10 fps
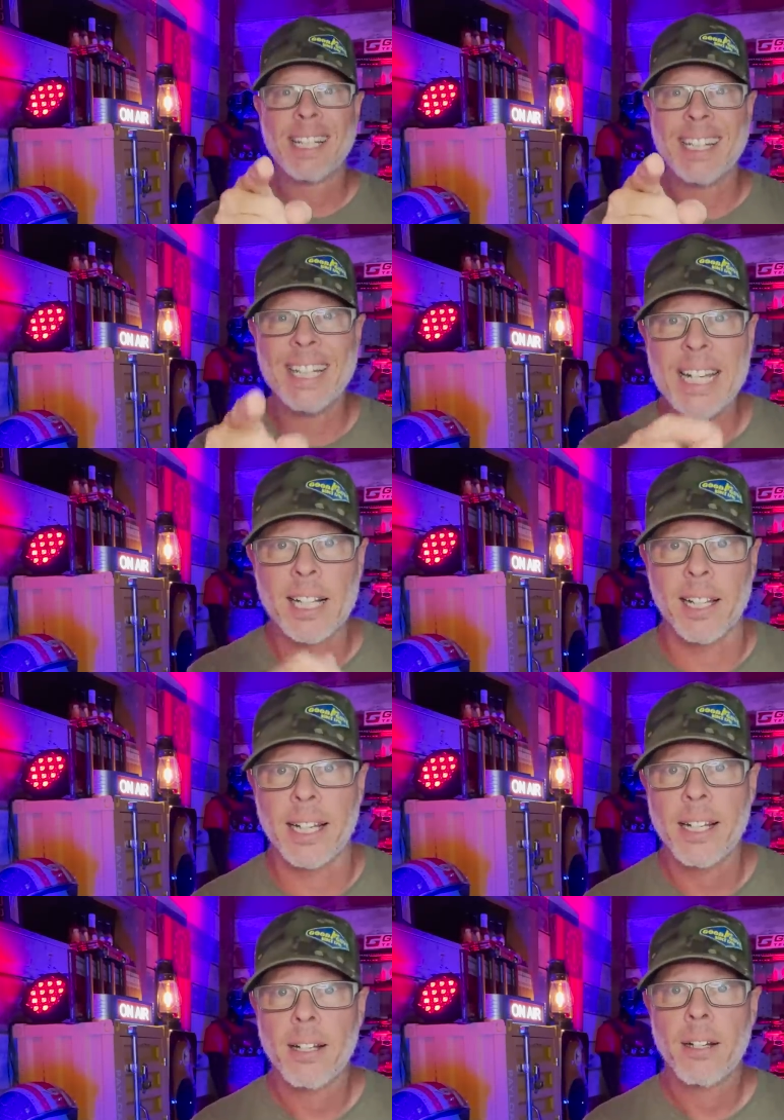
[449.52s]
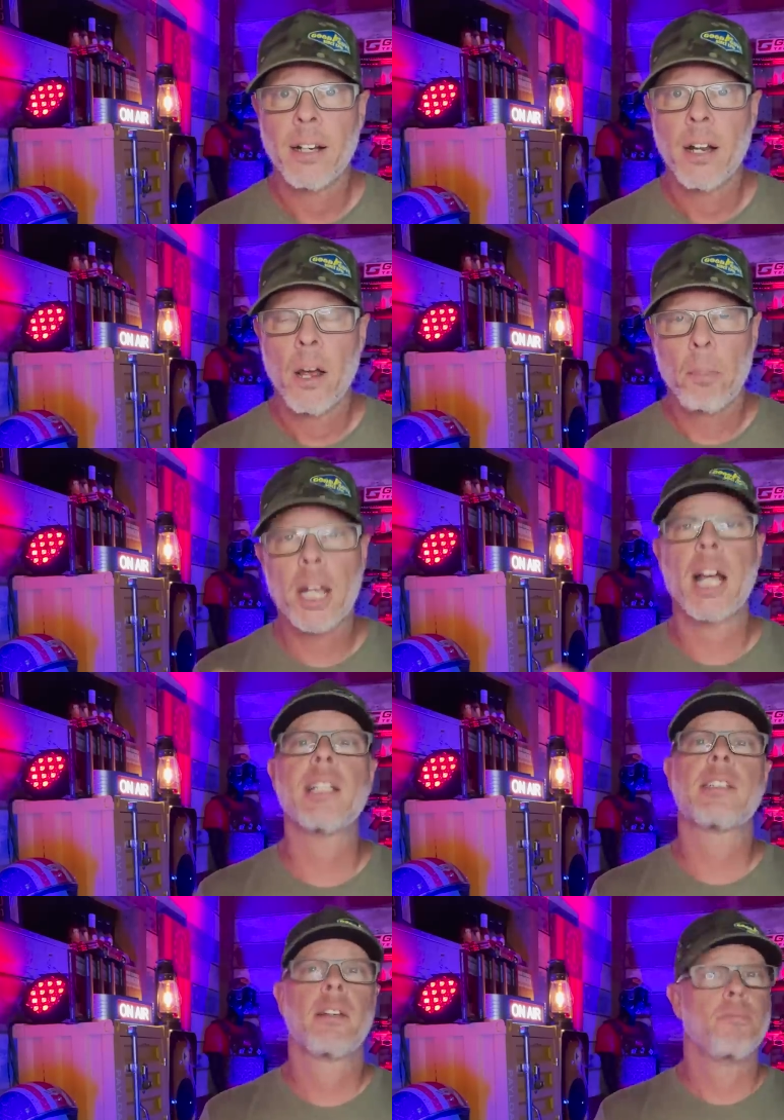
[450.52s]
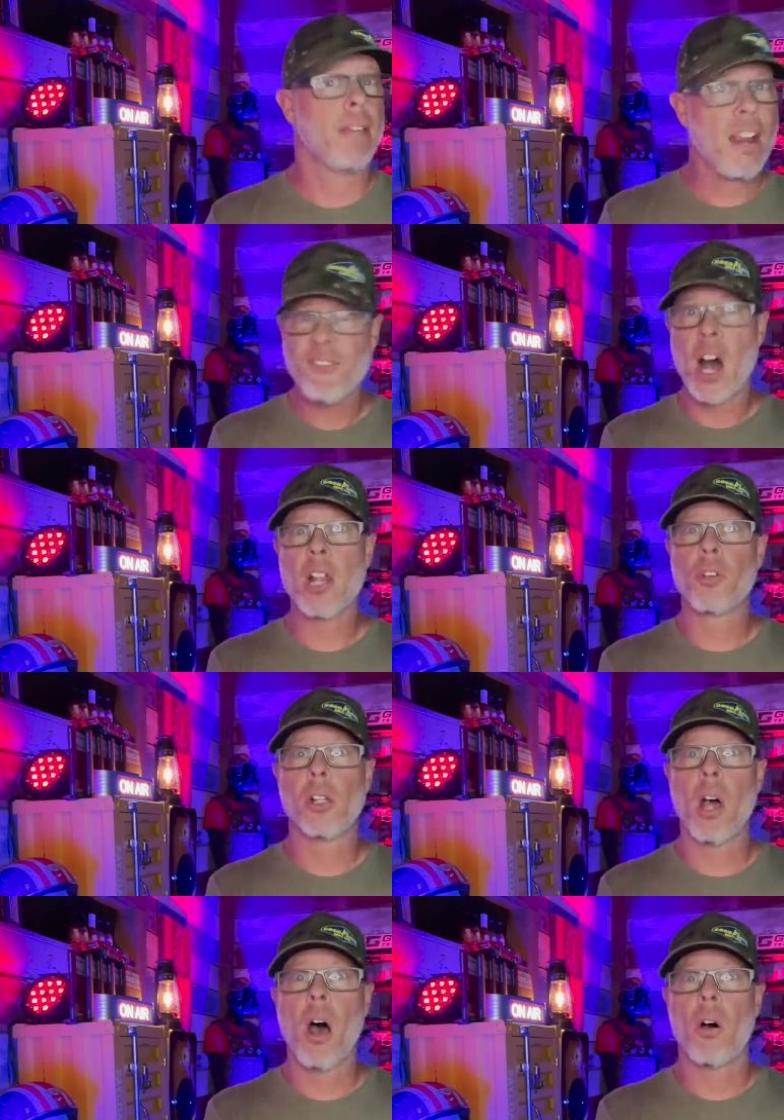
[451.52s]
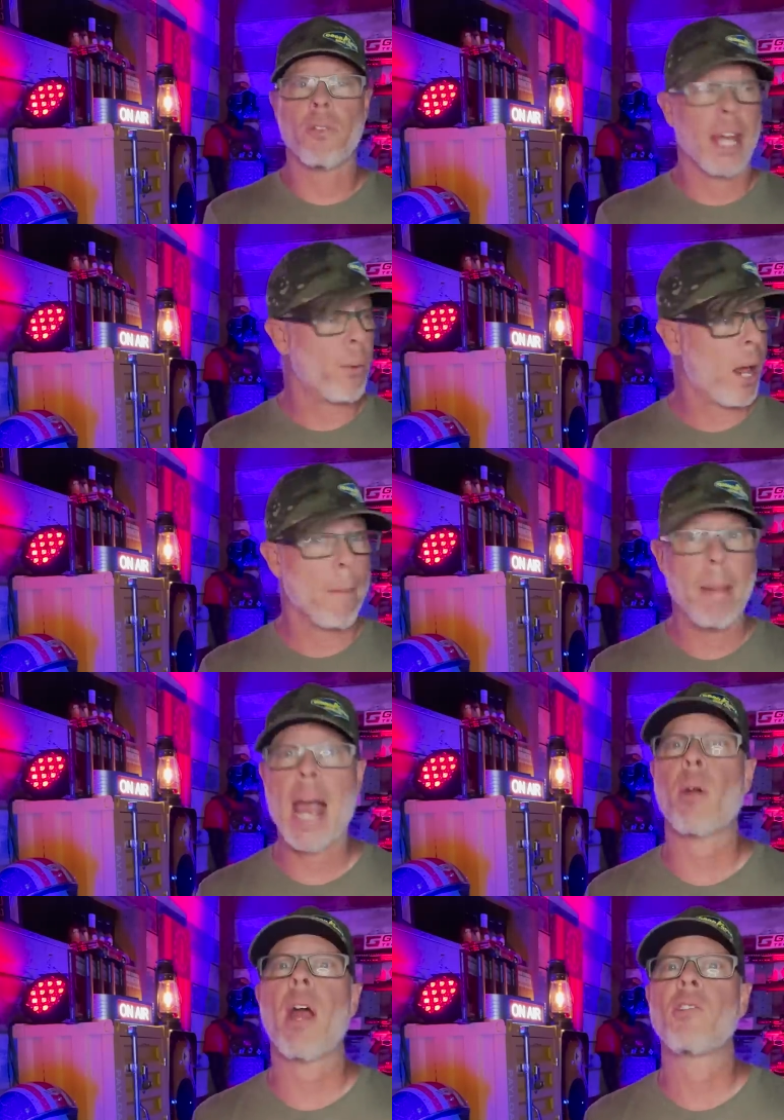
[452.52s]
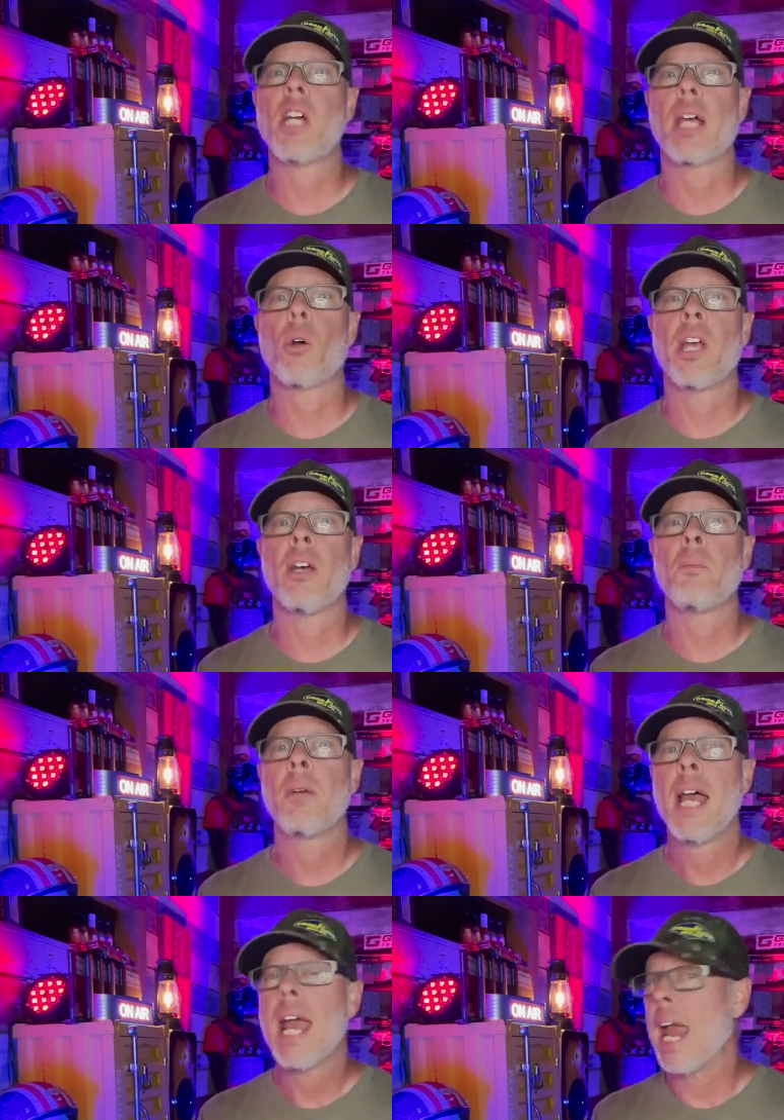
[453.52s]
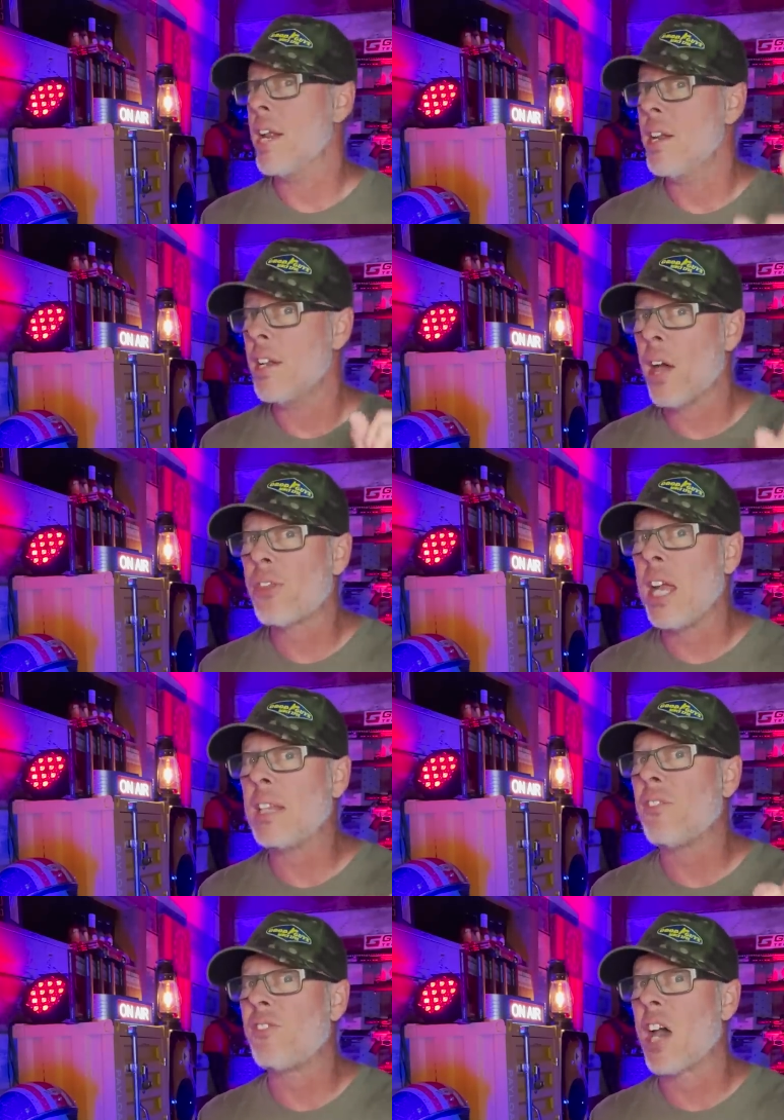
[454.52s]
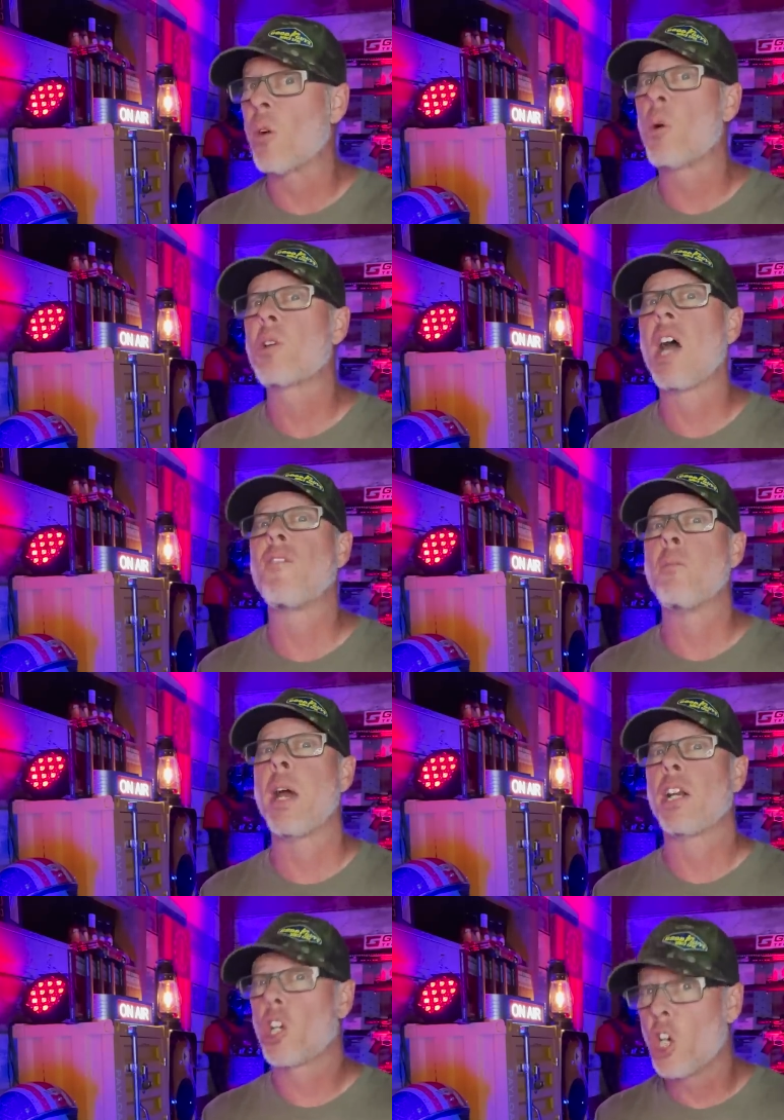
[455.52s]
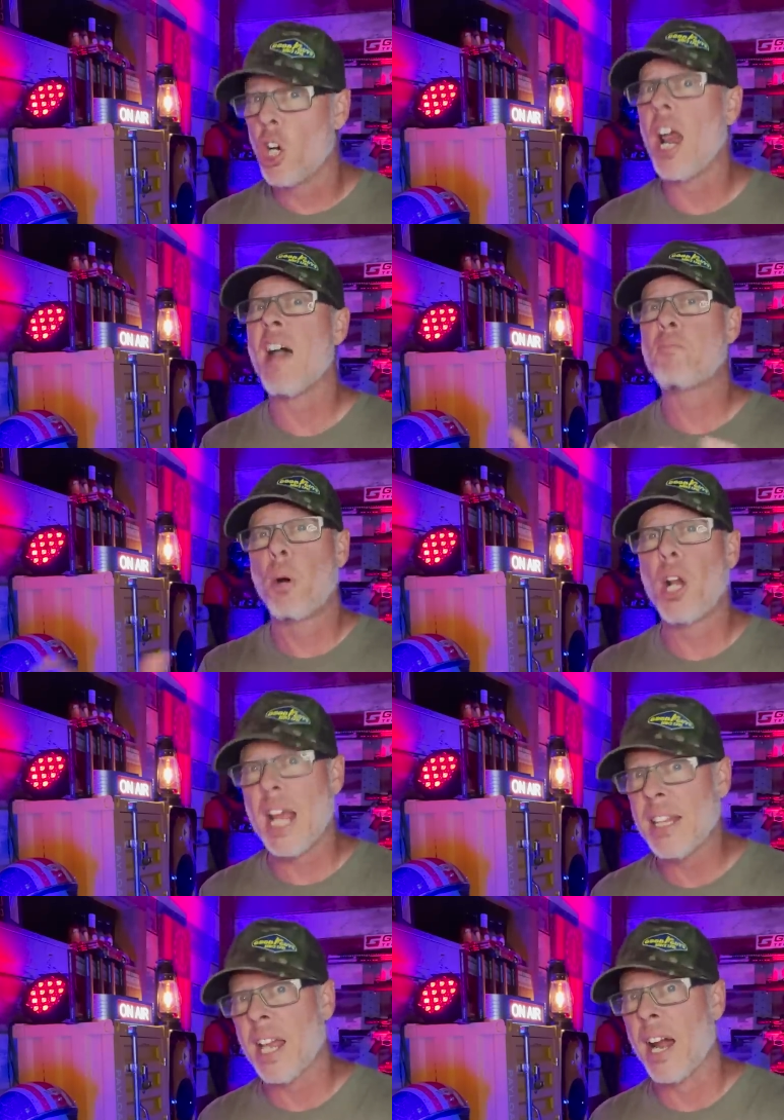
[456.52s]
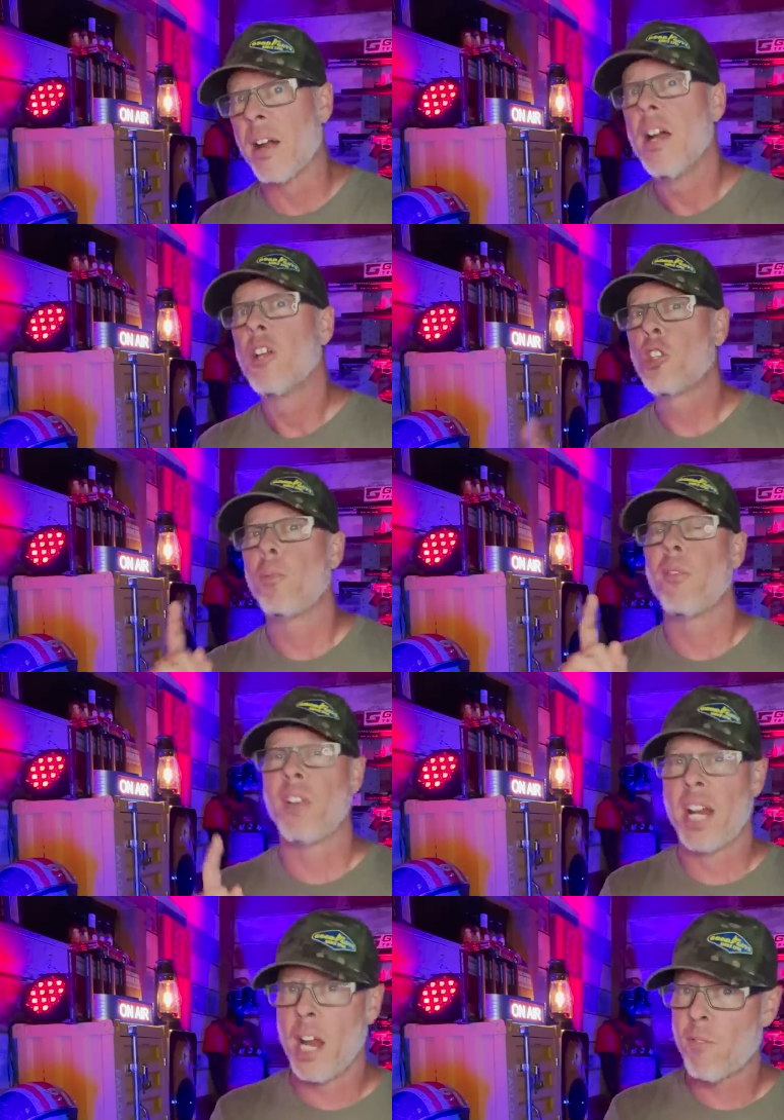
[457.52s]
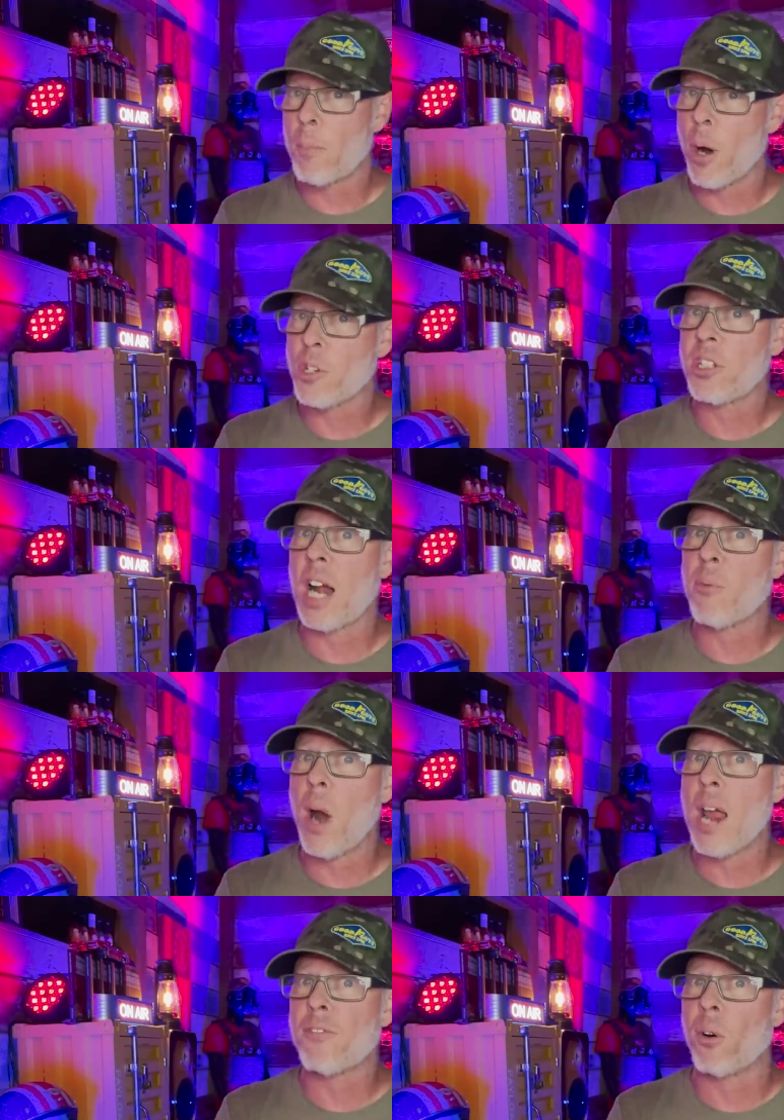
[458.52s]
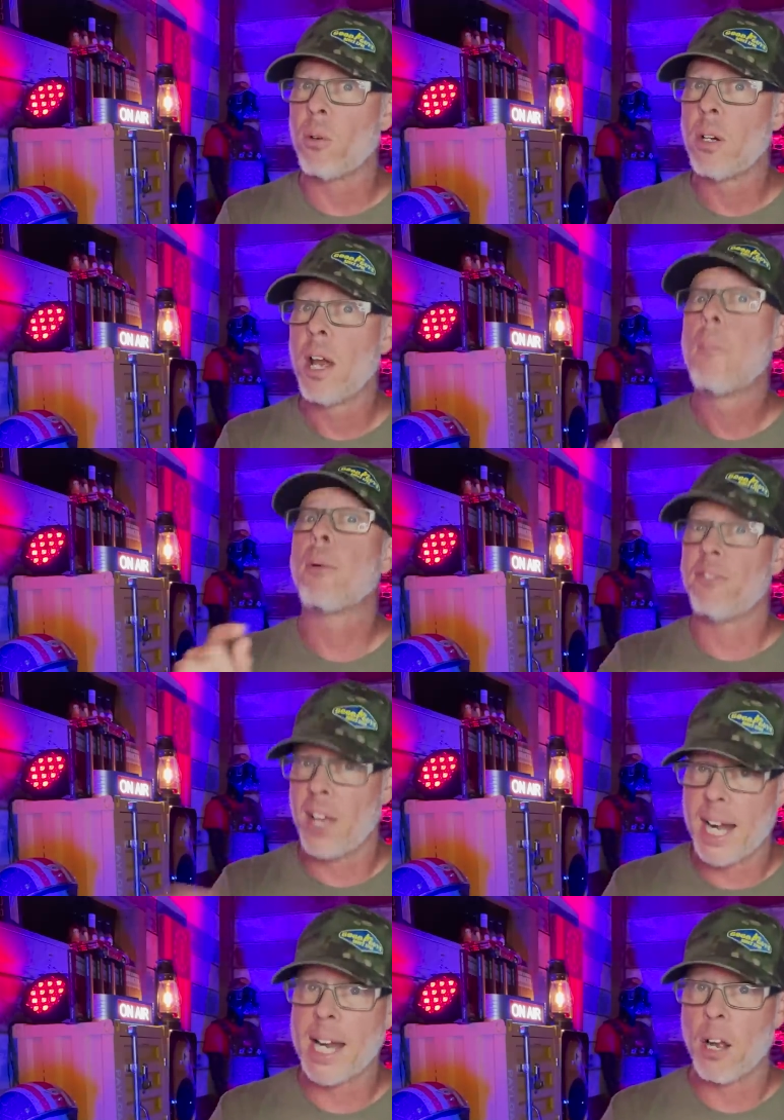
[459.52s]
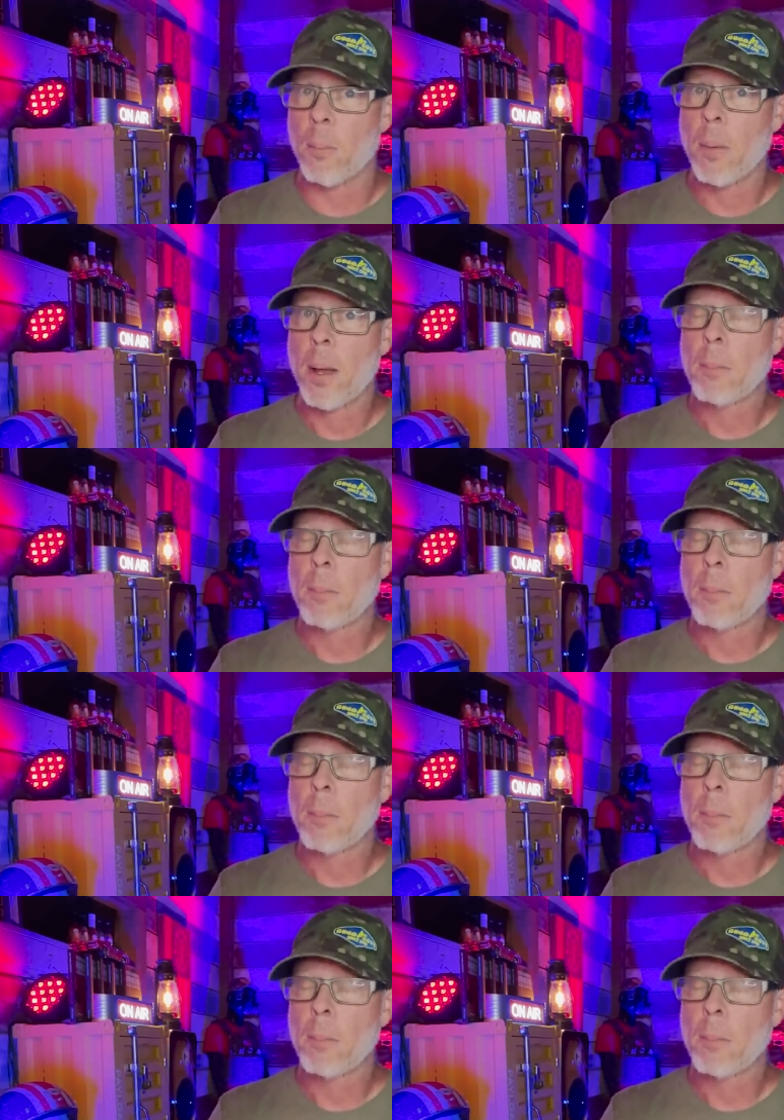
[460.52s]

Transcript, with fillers: legally, because they followed the law. They ran a background check on him, and nothing the federal government could have put in there to prevent him from purchasing that rifle prevented him.